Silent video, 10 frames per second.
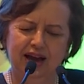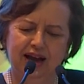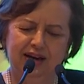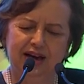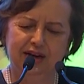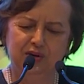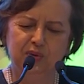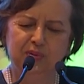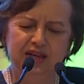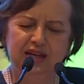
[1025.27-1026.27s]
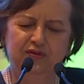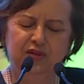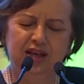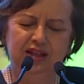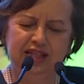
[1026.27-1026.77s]
And I do
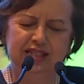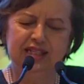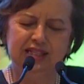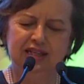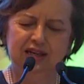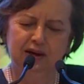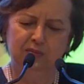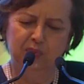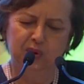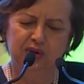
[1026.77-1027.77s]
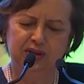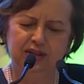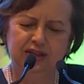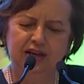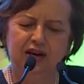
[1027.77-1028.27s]
believe that this is an
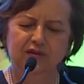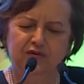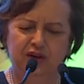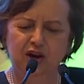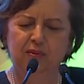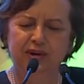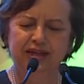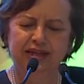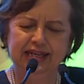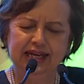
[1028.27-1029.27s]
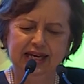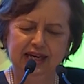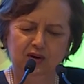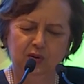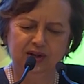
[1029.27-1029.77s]
important phenomenon in
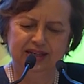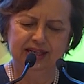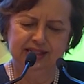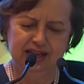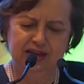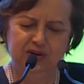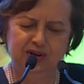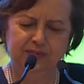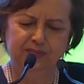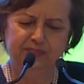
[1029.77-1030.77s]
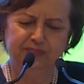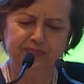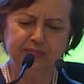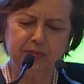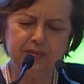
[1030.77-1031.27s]
an organization,
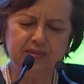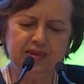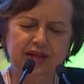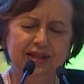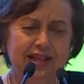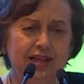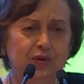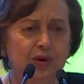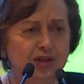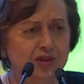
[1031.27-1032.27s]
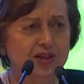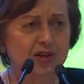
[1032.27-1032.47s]
that you are not